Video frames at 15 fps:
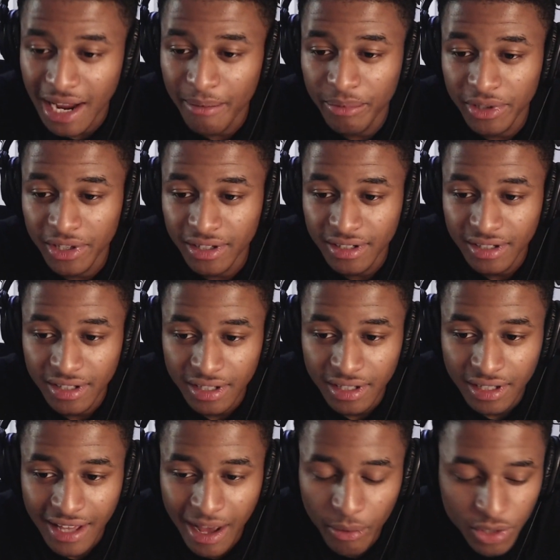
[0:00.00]
champion
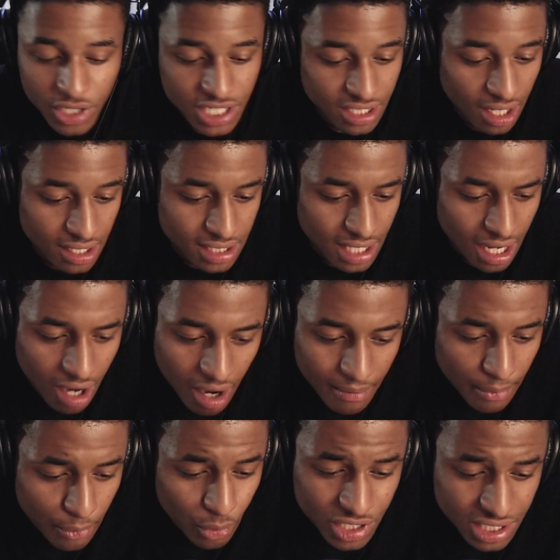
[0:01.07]
at what she does. I
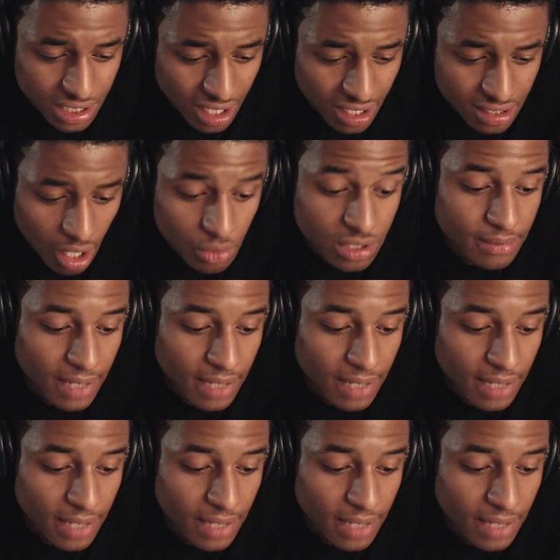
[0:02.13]
can't remember what she does. Oh,